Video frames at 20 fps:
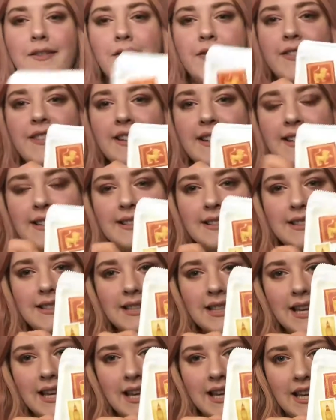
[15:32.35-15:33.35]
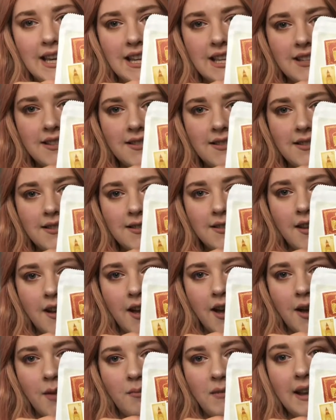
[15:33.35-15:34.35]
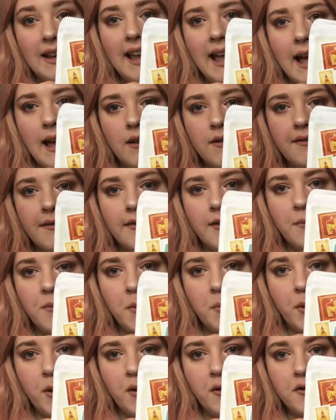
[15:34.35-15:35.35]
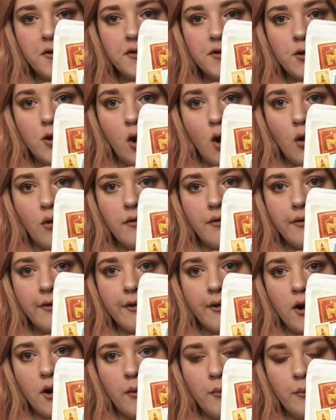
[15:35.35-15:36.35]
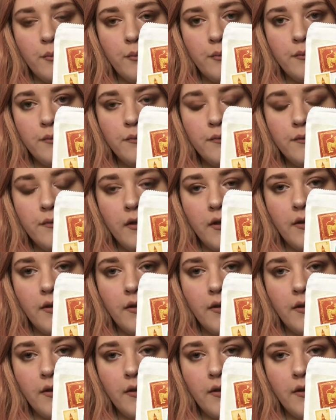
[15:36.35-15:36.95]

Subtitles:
This is, again, from the books, not from the